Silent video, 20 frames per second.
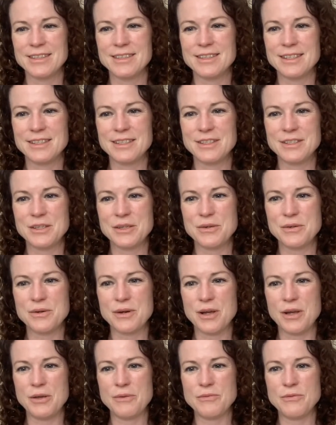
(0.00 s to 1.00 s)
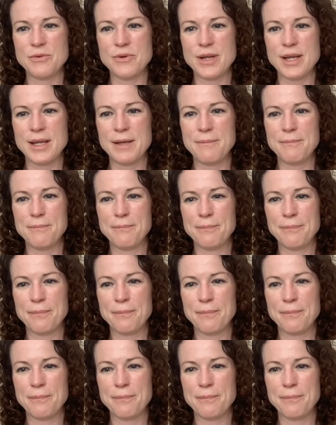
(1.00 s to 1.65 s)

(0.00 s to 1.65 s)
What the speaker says: cyst in your ovary.